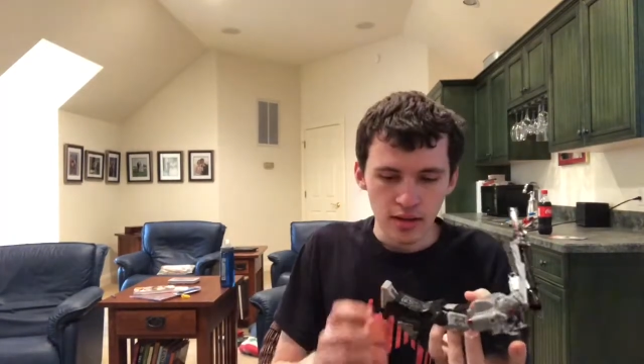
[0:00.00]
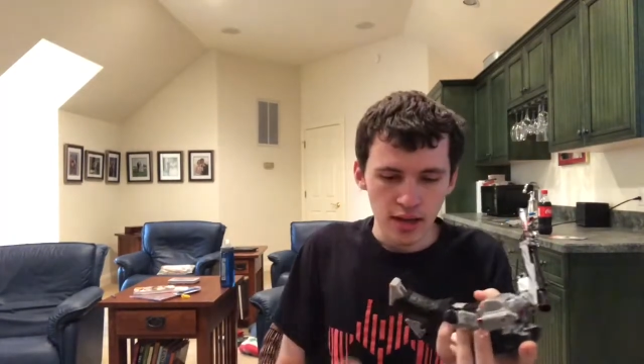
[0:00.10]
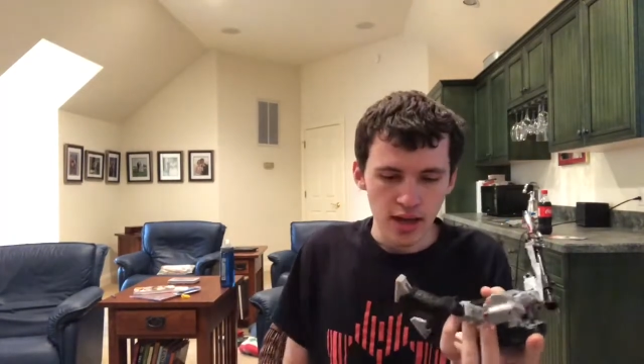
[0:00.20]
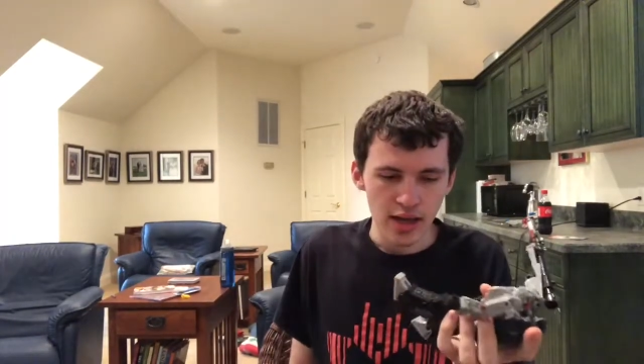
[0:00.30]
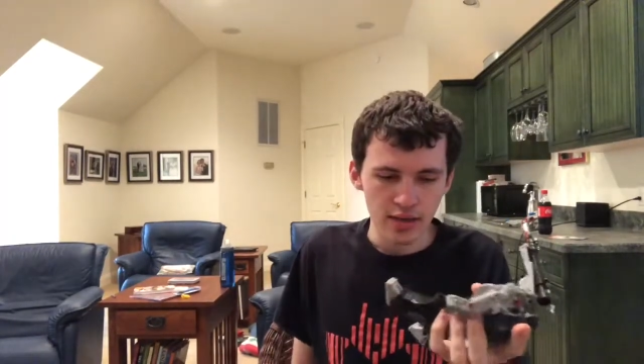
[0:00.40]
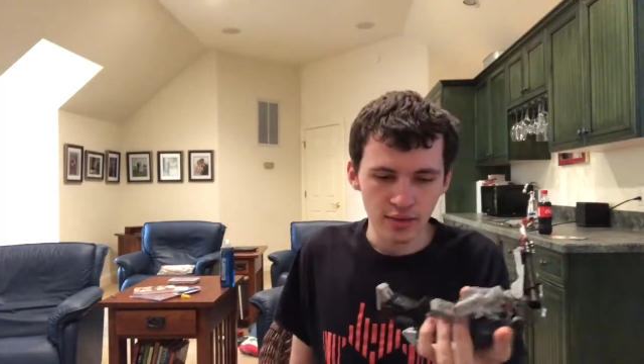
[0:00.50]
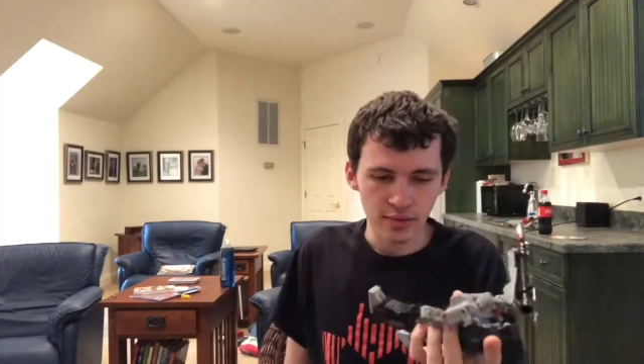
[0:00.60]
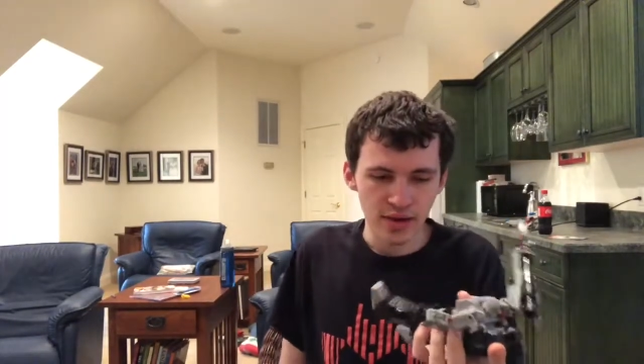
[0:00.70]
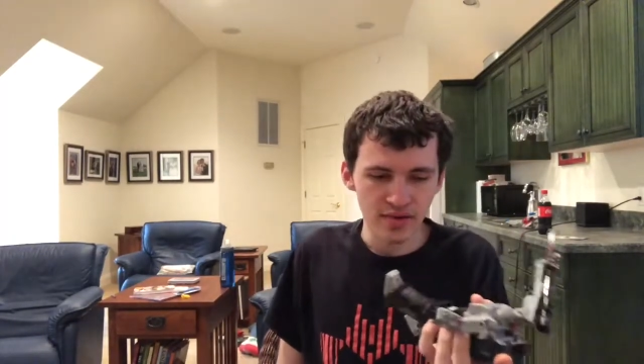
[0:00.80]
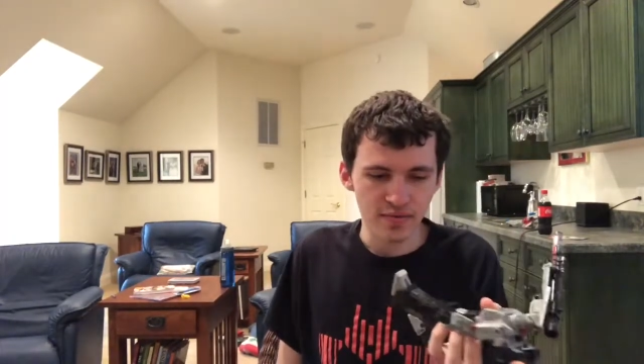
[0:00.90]
And
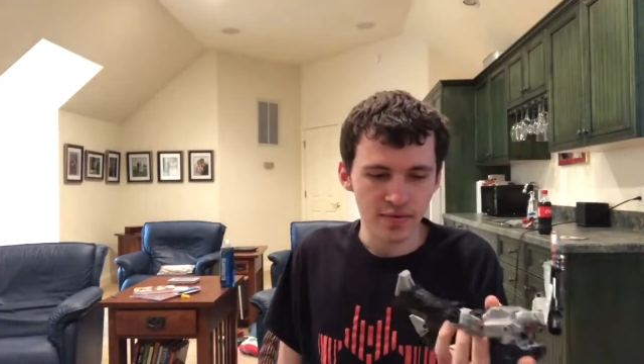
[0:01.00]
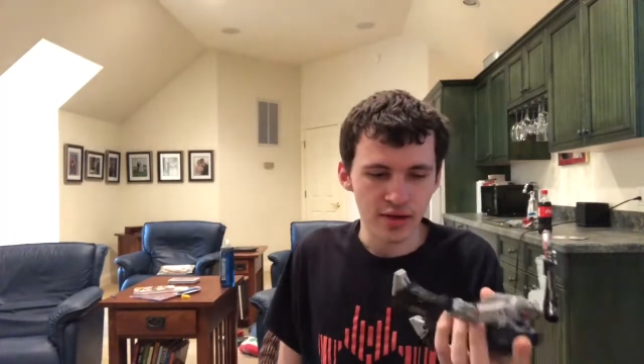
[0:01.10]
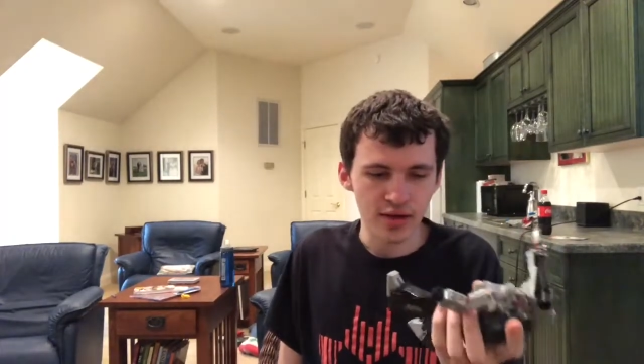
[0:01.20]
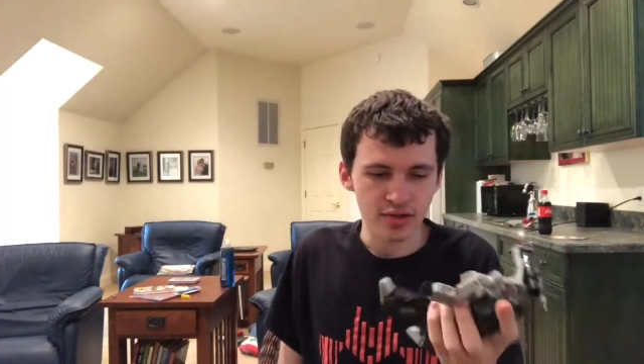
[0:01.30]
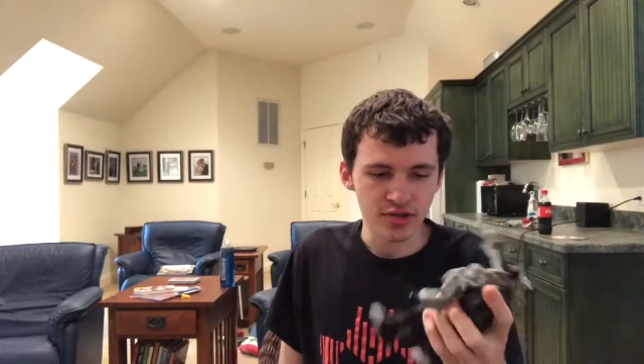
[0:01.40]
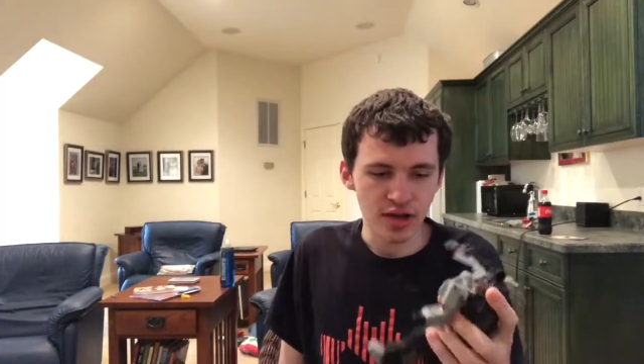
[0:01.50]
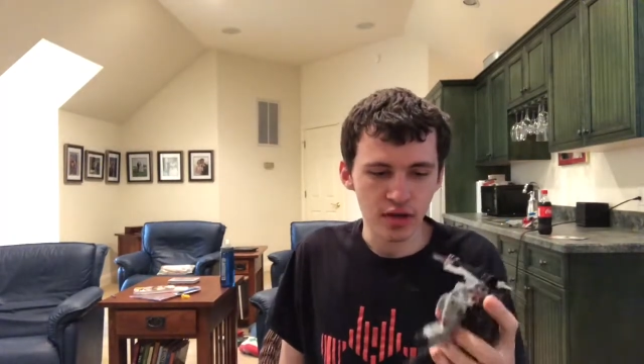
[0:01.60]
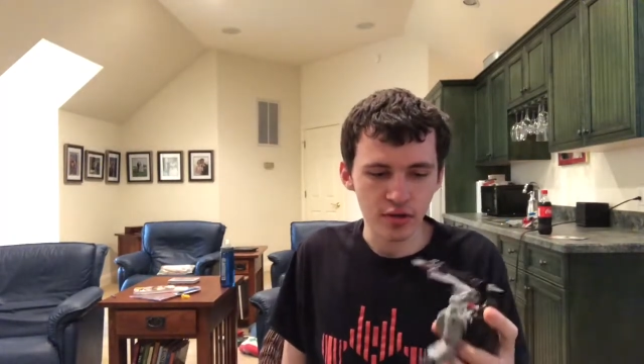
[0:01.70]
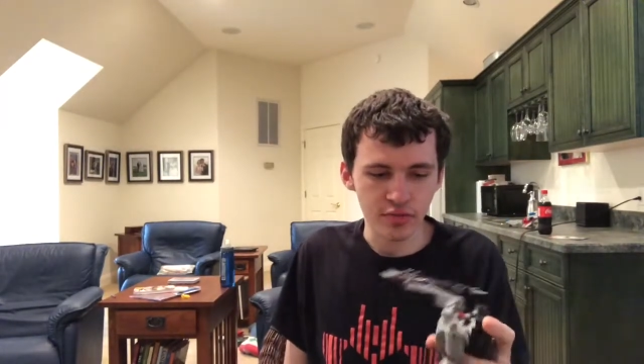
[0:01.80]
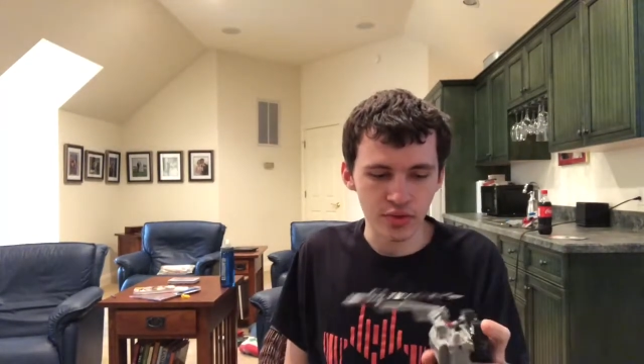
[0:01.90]
we've also got
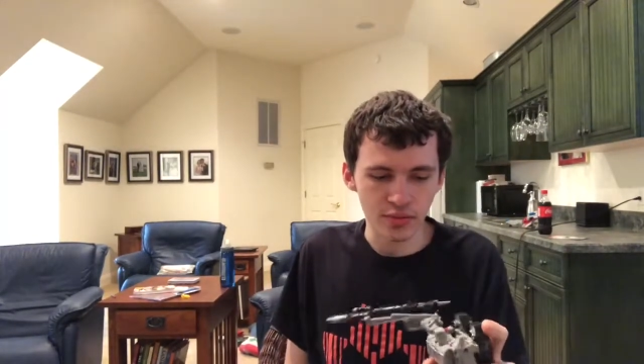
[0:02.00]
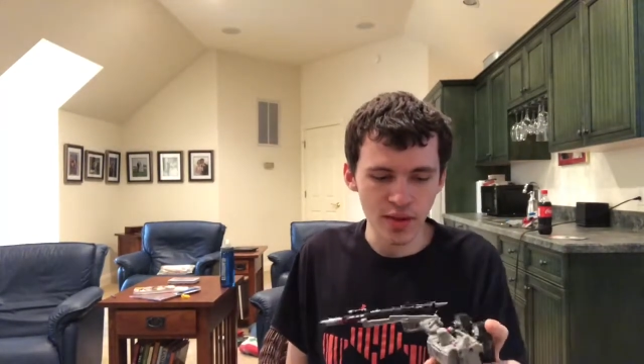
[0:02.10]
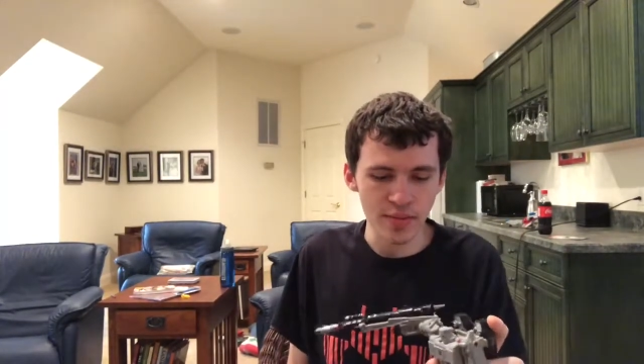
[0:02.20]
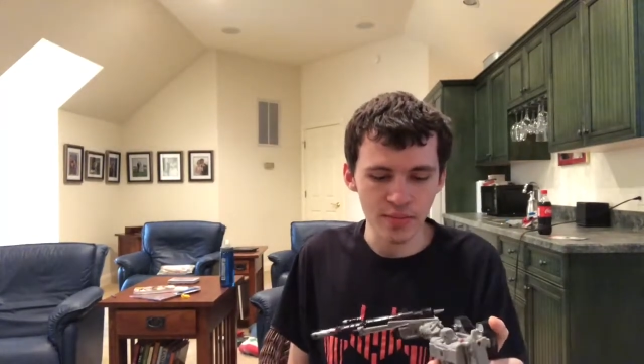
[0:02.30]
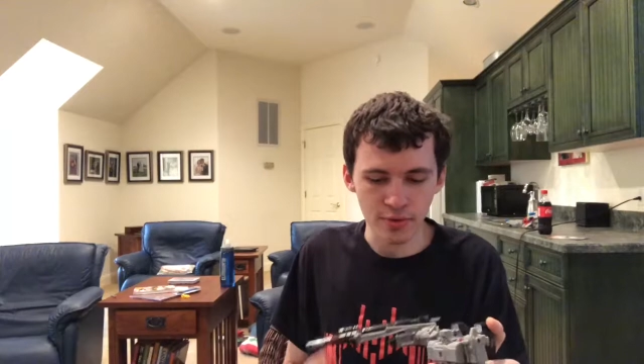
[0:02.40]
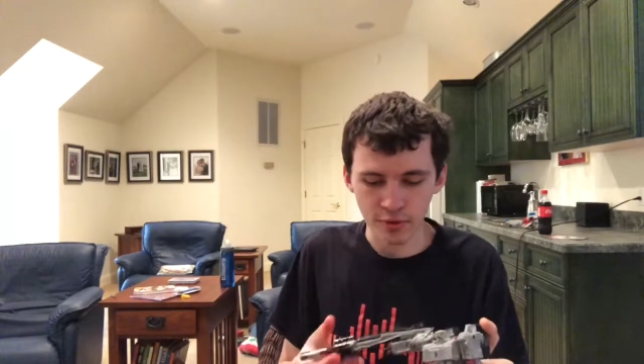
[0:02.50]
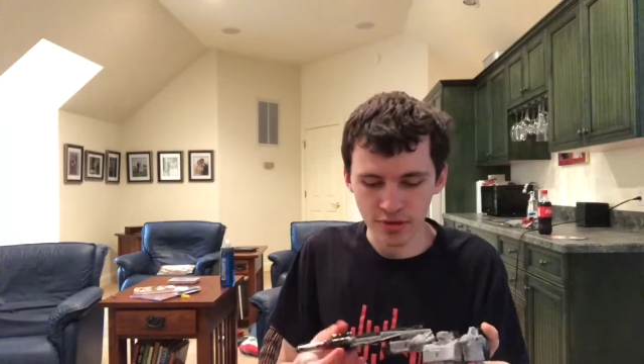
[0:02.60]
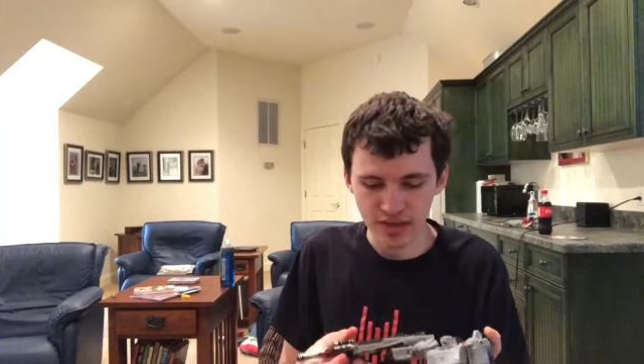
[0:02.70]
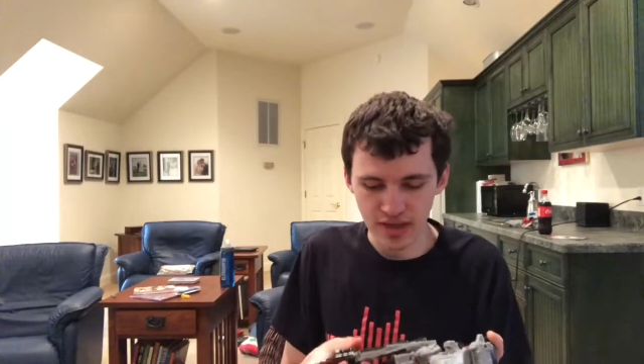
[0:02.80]
all the weapon ports